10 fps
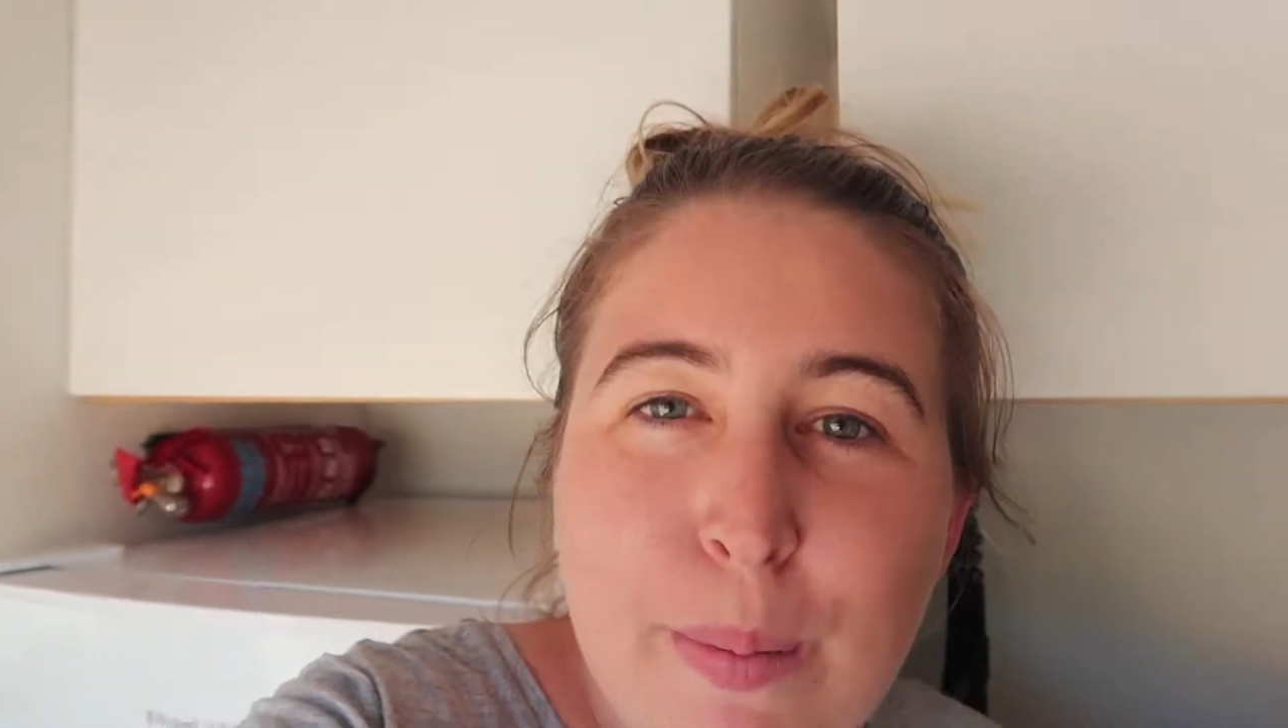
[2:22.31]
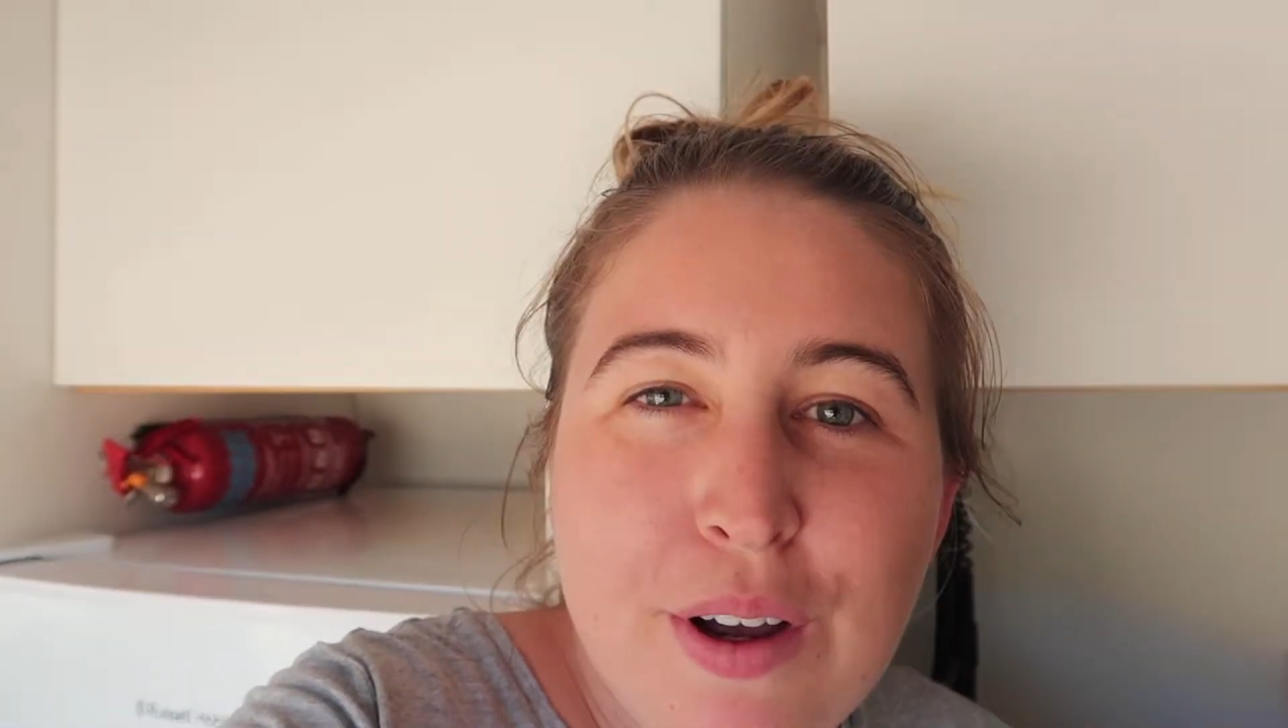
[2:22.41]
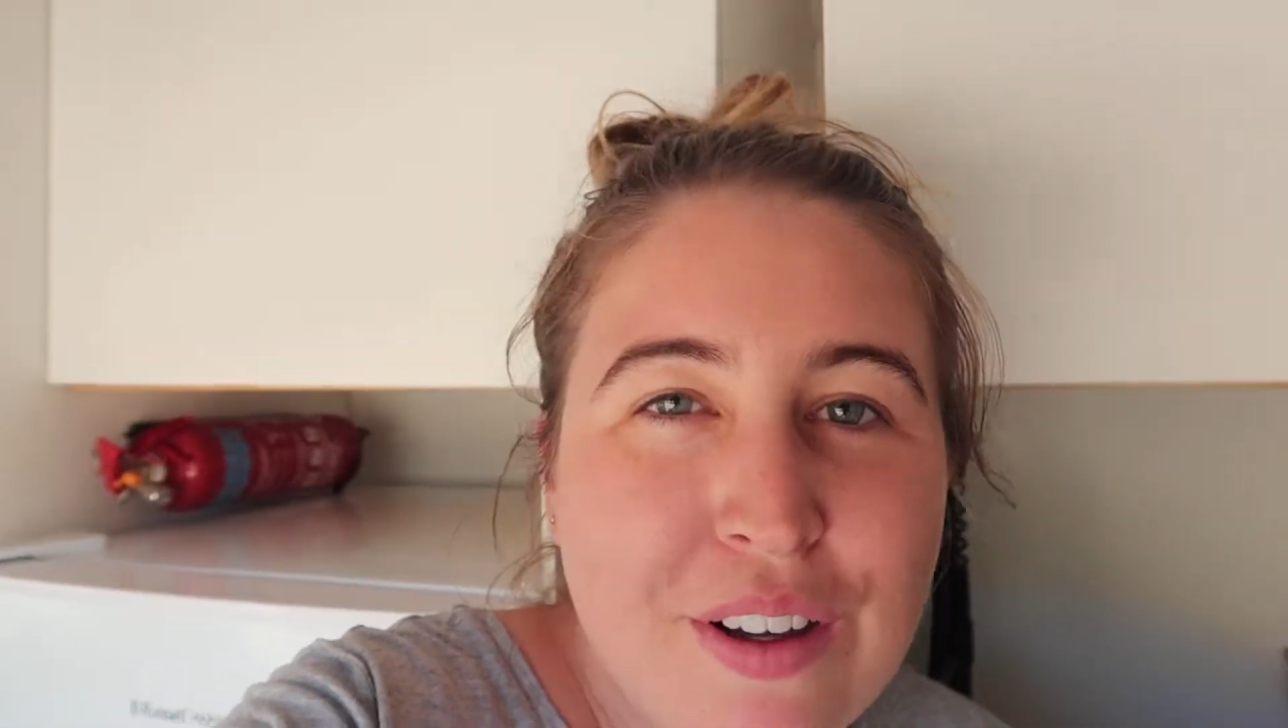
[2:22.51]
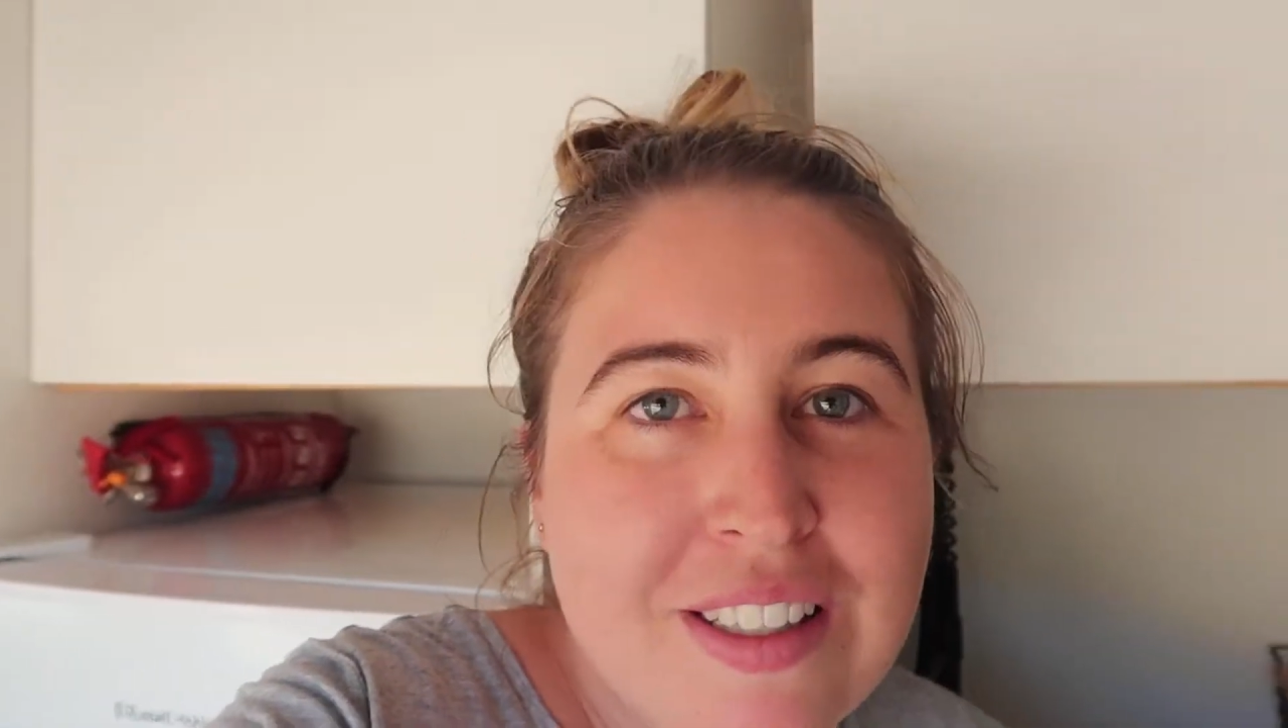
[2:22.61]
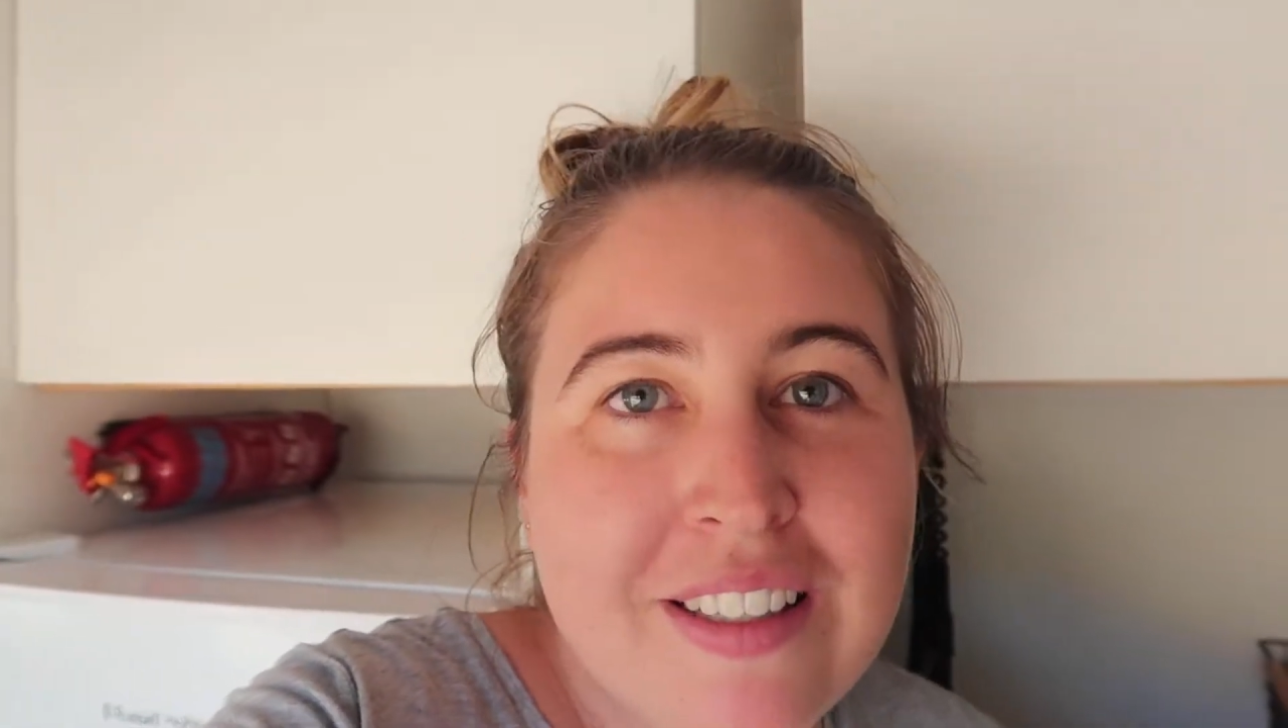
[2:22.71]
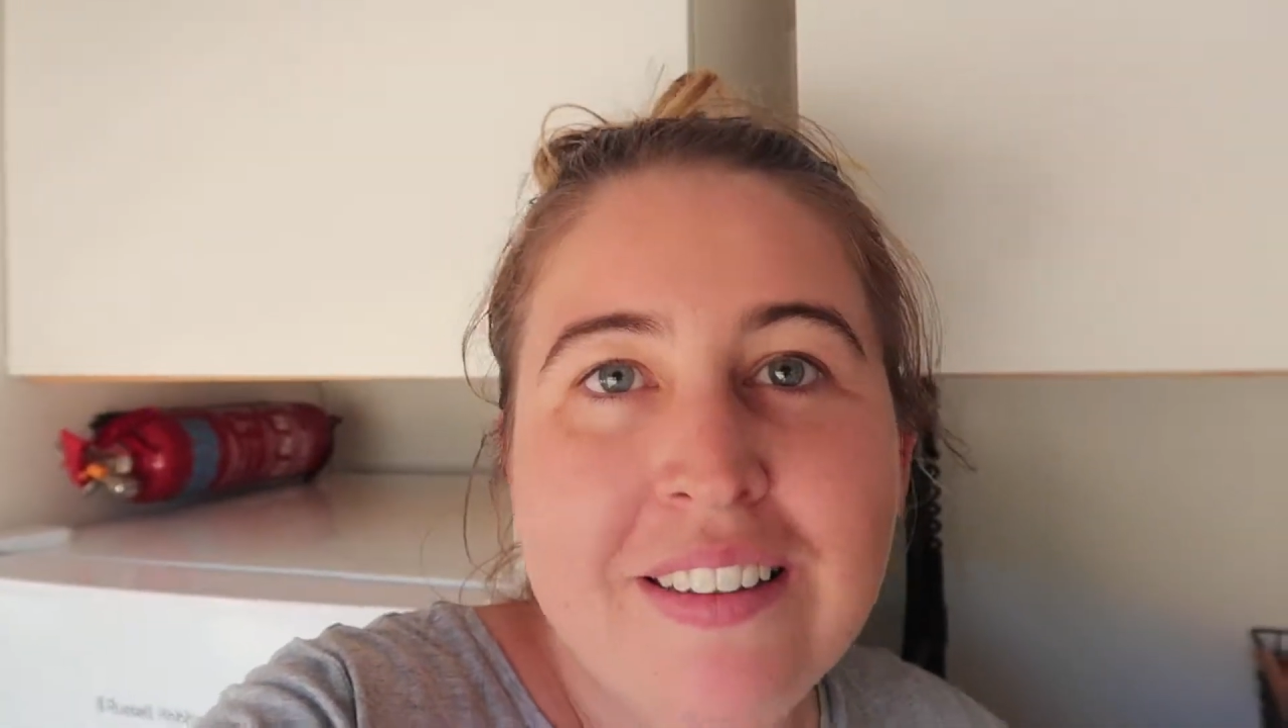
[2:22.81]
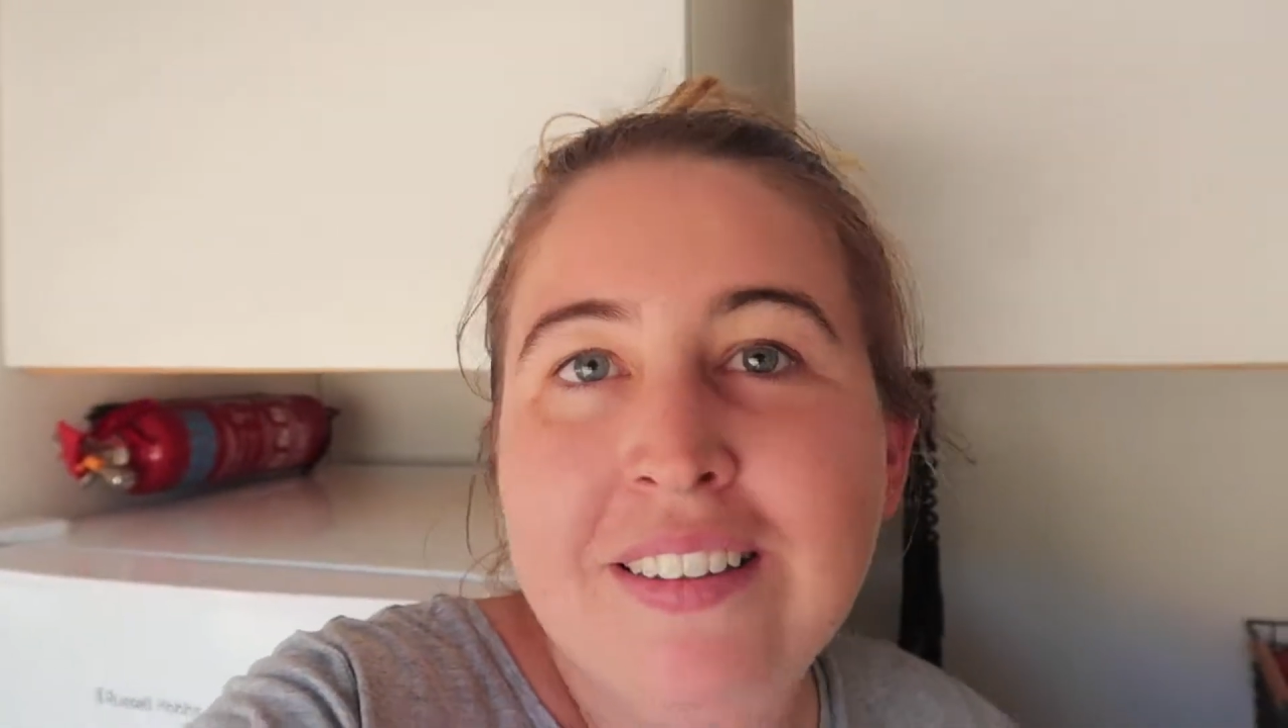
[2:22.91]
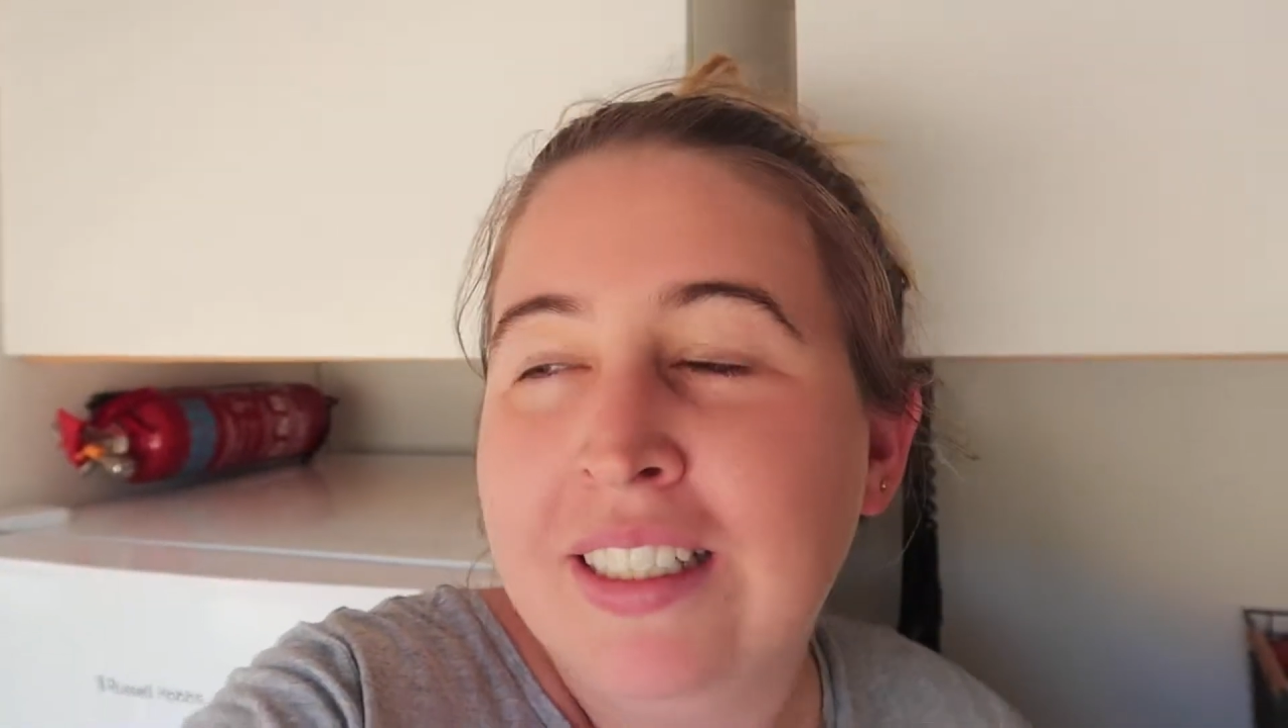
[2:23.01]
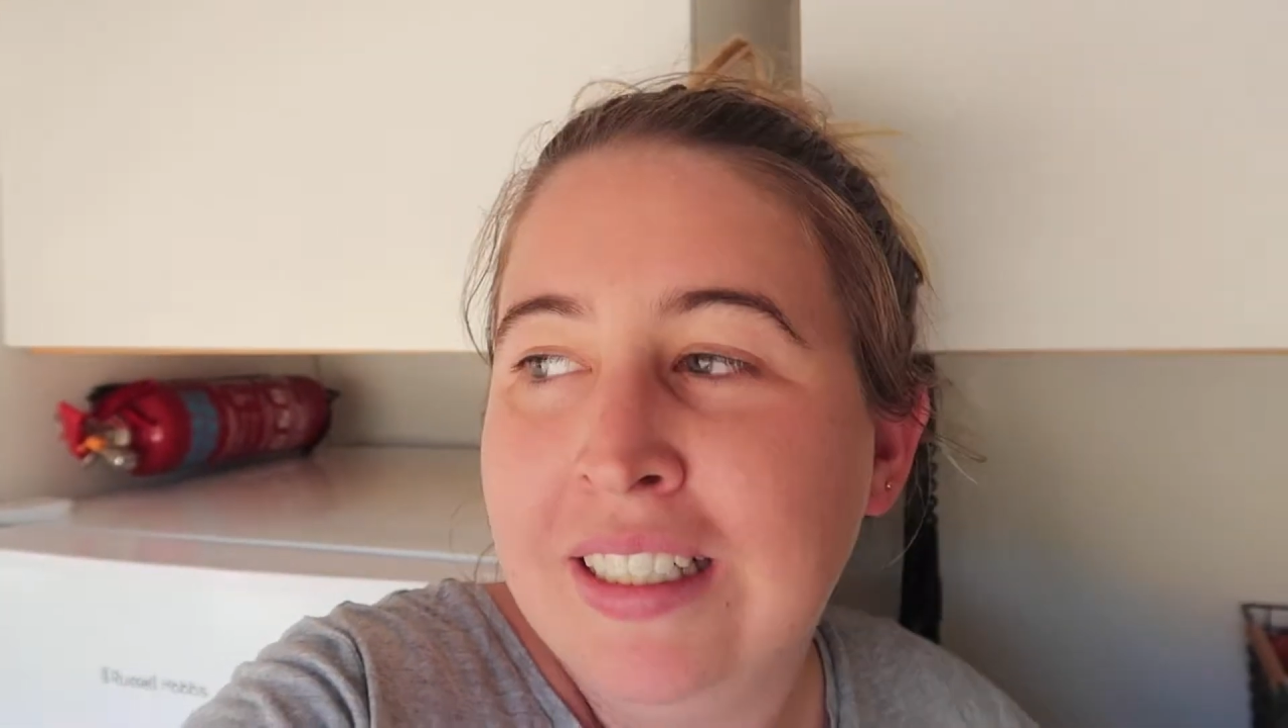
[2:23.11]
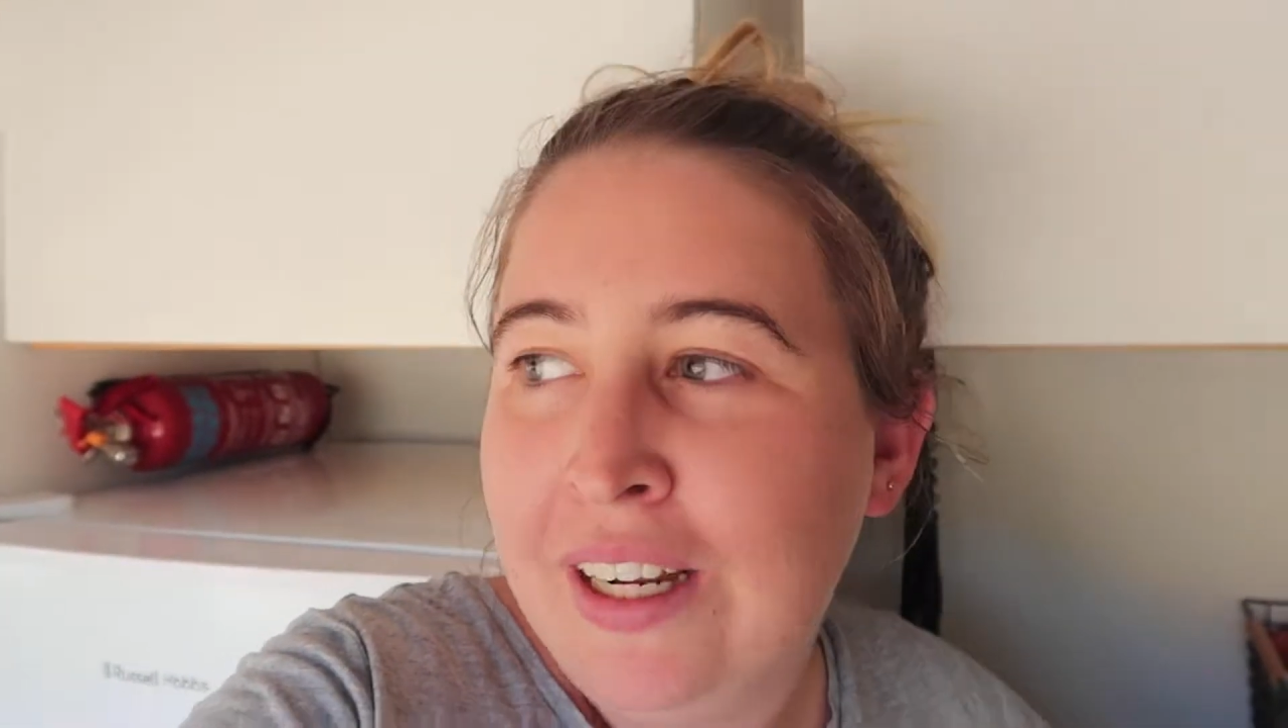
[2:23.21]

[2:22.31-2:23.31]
books and